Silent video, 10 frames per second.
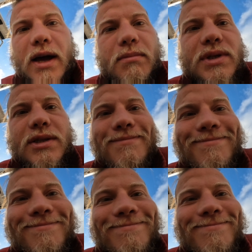caps
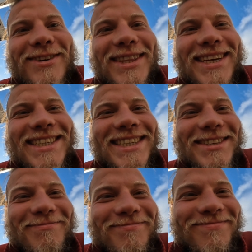for this
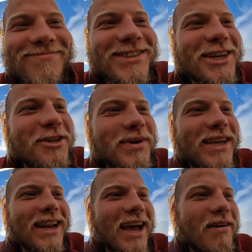so that we
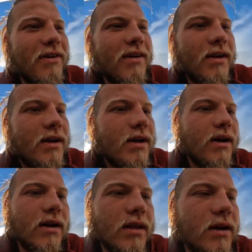can have
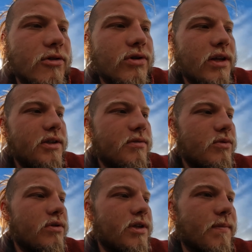another 100 litres of
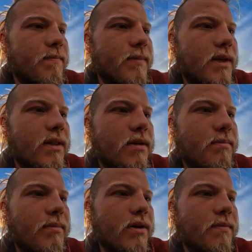water in the
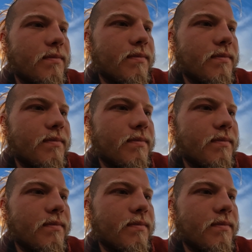boat.